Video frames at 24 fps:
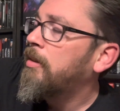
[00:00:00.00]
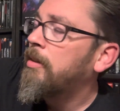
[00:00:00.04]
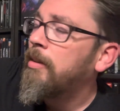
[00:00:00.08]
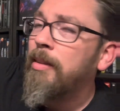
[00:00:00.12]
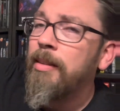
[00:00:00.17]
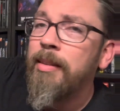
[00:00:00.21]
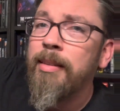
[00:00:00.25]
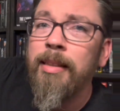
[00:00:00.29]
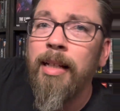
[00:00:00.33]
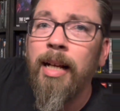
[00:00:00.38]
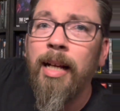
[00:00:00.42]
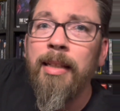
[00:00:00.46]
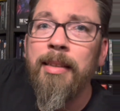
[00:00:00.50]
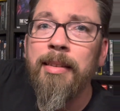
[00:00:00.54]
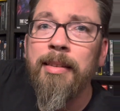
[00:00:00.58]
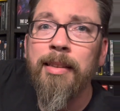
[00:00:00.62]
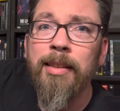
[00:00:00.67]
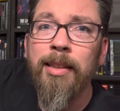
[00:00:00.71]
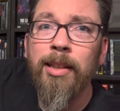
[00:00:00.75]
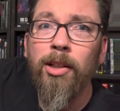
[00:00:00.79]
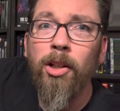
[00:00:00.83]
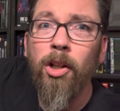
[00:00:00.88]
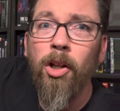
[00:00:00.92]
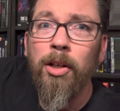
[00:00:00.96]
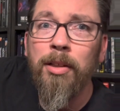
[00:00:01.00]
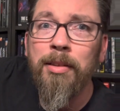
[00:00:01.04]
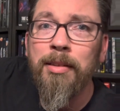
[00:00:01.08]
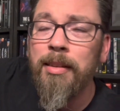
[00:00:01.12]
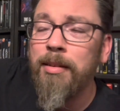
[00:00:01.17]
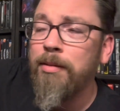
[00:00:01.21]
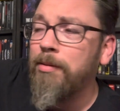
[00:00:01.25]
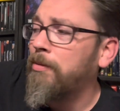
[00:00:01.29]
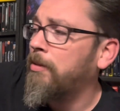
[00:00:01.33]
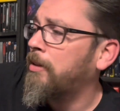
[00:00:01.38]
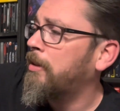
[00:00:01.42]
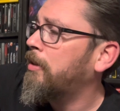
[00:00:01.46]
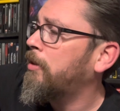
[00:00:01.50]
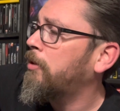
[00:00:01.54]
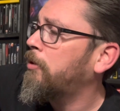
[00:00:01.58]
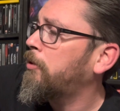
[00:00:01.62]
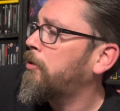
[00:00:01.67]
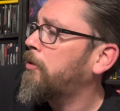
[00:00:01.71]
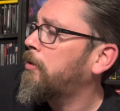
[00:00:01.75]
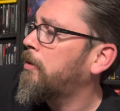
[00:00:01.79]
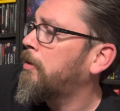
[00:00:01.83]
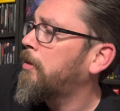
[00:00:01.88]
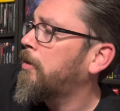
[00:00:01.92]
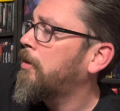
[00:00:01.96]
nice glossy
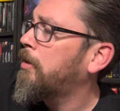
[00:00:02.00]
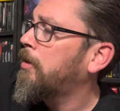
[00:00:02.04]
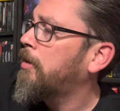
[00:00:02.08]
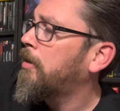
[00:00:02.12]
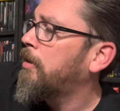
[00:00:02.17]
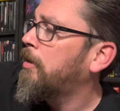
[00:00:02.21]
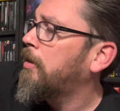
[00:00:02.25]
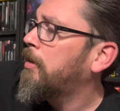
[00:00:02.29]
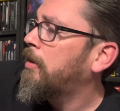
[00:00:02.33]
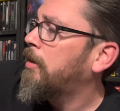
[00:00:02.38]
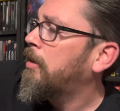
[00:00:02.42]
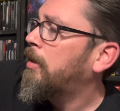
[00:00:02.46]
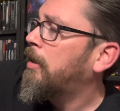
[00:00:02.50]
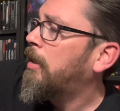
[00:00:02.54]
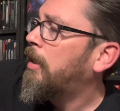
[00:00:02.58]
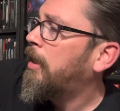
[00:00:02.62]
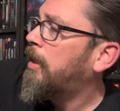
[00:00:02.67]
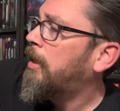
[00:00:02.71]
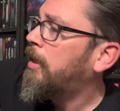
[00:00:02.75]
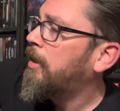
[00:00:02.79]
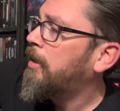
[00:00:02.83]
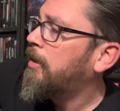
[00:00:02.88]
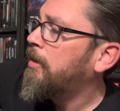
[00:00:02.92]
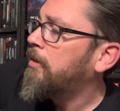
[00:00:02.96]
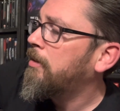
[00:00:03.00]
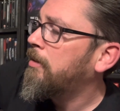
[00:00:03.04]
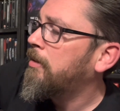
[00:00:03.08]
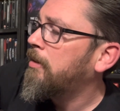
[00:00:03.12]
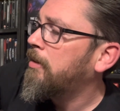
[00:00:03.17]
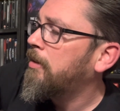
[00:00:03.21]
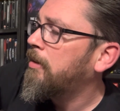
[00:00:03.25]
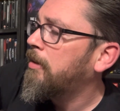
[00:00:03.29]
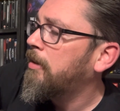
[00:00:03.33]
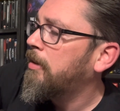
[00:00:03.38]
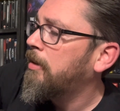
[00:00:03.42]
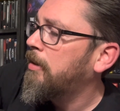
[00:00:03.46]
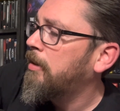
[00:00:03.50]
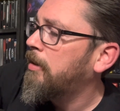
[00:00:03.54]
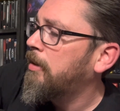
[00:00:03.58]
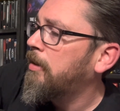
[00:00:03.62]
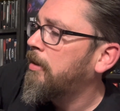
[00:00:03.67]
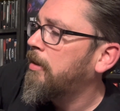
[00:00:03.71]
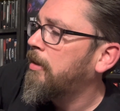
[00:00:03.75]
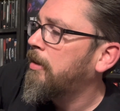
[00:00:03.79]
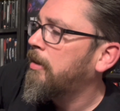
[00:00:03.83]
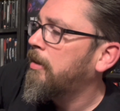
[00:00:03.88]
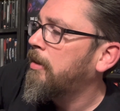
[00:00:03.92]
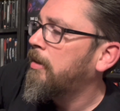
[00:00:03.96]
finish, has
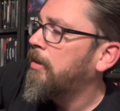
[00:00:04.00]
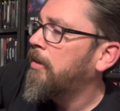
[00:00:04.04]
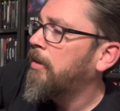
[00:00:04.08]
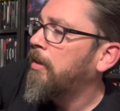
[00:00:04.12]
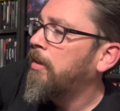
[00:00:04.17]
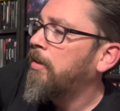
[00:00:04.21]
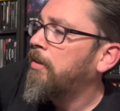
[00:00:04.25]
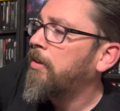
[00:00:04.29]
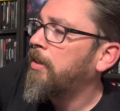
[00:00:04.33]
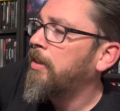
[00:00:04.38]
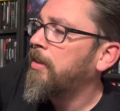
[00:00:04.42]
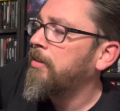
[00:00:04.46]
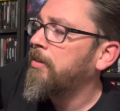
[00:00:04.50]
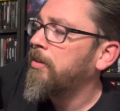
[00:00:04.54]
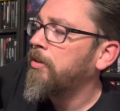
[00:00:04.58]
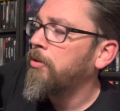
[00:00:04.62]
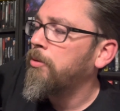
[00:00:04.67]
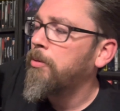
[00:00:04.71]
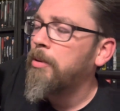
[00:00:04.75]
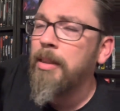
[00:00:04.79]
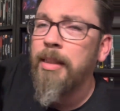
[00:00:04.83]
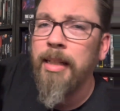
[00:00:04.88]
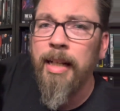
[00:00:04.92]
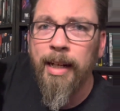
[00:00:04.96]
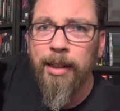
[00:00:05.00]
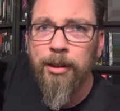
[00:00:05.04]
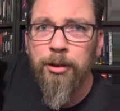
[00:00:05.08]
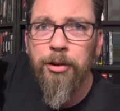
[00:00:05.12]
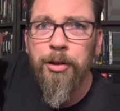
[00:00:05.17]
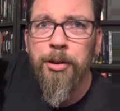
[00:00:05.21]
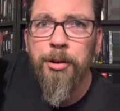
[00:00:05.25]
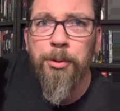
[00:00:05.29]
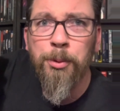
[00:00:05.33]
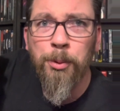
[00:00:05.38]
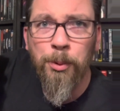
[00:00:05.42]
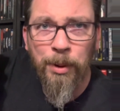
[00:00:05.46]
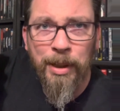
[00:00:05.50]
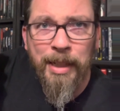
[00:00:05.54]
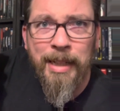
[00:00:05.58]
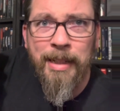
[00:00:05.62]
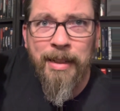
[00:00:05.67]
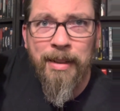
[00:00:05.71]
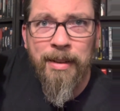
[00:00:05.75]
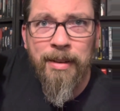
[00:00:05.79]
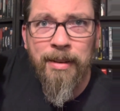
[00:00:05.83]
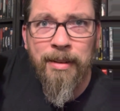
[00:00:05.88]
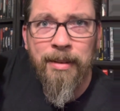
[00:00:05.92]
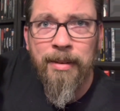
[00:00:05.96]
things that you can actually
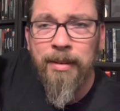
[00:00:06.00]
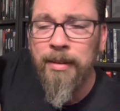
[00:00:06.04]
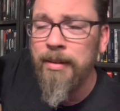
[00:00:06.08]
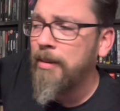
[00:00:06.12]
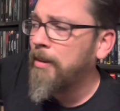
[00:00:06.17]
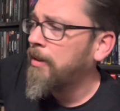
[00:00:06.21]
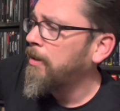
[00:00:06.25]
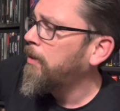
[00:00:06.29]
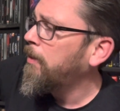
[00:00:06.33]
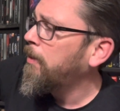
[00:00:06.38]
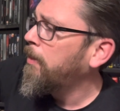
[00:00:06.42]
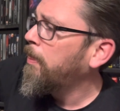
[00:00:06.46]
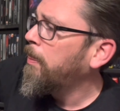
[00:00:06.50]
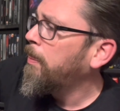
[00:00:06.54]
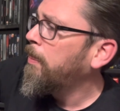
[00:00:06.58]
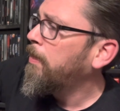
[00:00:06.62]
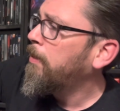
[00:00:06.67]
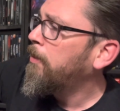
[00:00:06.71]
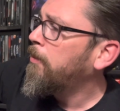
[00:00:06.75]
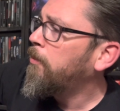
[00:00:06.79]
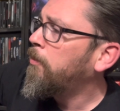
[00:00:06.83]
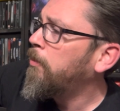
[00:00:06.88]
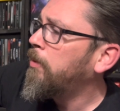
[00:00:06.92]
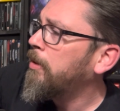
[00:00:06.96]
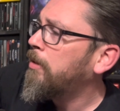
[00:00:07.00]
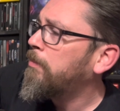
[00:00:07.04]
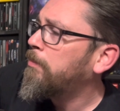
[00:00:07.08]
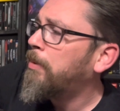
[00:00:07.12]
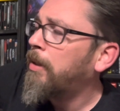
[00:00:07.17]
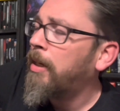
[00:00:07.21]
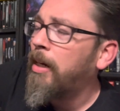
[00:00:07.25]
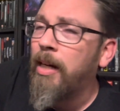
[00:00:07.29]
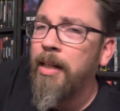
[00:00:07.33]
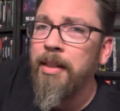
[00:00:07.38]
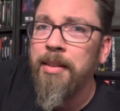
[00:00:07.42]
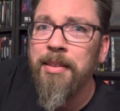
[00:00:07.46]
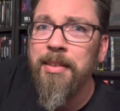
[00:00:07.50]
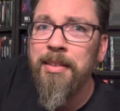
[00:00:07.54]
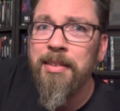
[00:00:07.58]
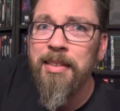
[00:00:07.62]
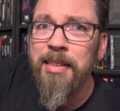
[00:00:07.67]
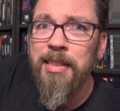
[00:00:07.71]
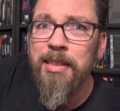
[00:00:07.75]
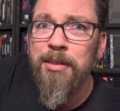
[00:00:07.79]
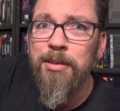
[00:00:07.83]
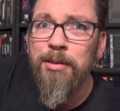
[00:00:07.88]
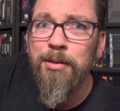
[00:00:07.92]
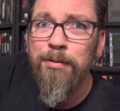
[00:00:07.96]
read with behind the
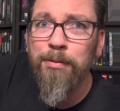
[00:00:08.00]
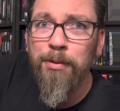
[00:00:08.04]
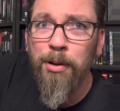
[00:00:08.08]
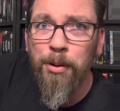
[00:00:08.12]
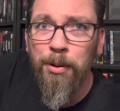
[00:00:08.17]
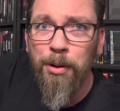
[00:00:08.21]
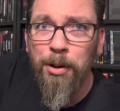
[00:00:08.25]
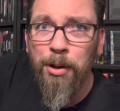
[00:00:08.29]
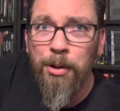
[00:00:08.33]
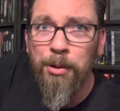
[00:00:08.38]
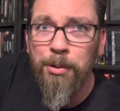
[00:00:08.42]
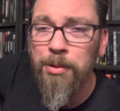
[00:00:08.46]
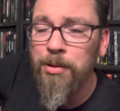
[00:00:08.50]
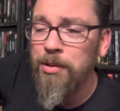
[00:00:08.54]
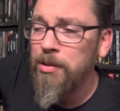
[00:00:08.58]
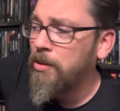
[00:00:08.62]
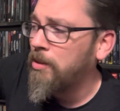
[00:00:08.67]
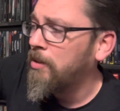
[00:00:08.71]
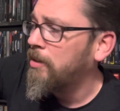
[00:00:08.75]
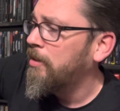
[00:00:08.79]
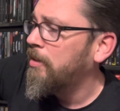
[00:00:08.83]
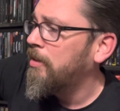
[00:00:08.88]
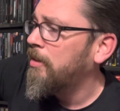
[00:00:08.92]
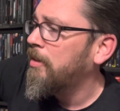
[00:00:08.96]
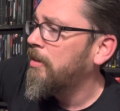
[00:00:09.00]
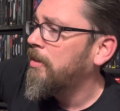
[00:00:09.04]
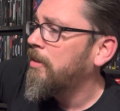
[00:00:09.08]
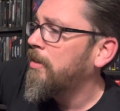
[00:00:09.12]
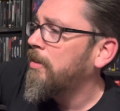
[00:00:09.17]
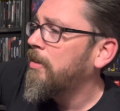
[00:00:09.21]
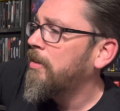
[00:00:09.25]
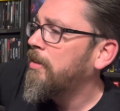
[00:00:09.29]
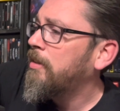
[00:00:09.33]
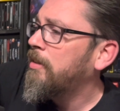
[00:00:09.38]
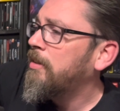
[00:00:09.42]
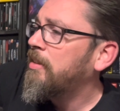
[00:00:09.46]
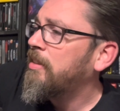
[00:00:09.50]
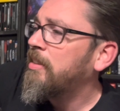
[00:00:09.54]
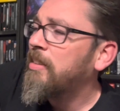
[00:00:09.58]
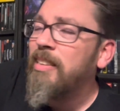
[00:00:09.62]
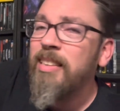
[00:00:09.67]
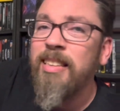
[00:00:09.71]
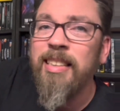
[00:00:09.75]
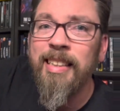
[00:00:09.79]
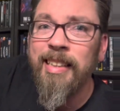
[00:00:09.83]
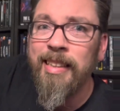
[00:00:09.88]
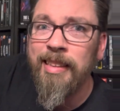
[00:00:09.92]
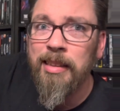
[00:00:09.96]
scenes photos,
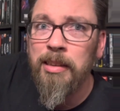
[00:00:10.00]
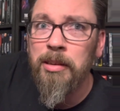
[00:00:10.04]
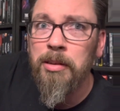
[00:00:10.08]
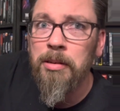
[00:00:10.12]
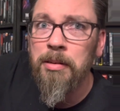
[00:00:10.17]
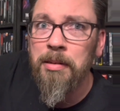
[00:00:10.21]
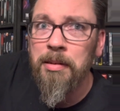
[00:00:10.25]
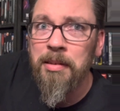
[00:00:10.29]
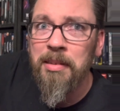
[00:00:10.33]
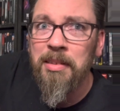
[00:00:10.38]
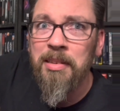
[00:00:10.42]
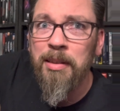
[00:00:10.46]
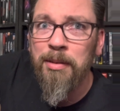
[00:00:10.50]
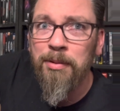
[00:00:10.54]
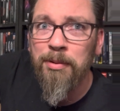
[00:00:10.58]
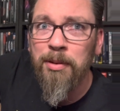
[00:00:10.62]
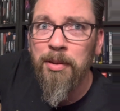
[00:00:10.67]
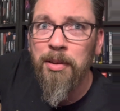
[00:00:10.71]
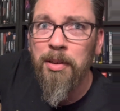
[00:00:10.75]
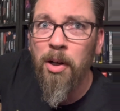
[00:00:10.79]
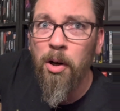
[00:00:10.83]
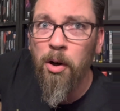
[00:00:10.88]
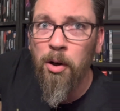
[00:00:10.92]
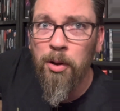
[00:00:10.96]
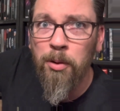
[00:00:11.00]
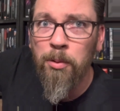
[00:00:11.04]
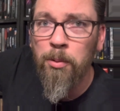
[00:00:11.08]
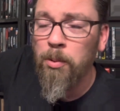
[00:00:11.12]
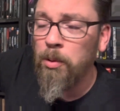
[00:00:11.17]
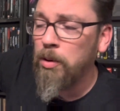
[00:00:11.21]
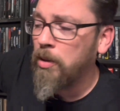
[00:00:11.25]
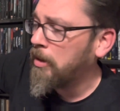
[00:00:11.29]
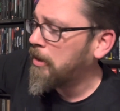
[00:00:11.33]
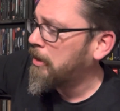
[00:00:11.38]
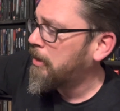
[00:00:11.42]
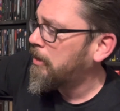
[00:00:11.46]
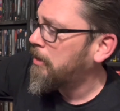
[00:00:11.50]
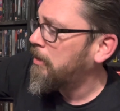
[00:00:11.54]
stills, different artwork,